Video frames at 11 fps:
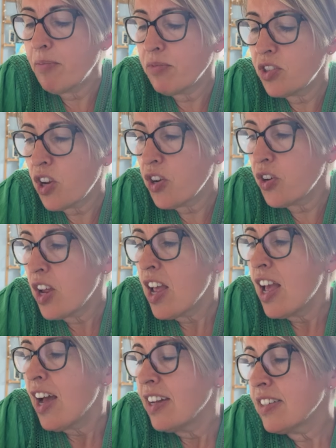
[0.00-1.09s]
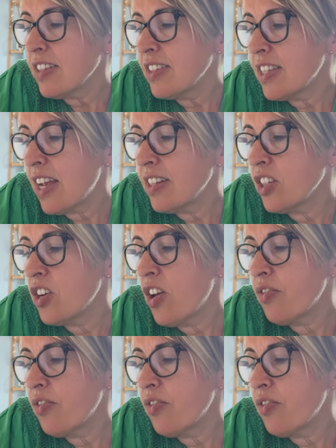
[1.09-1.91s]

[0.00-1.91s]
So as I said, you know,